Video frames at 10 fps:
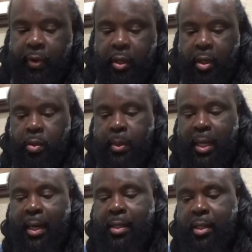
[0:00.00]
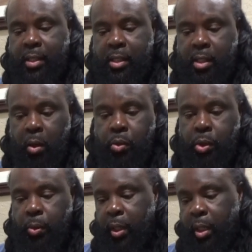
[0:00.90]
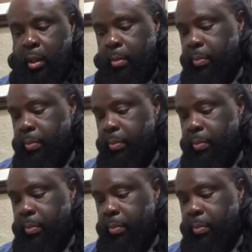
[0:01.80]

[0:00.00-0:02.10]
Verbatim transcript: videos, man, like I said, just go to uh,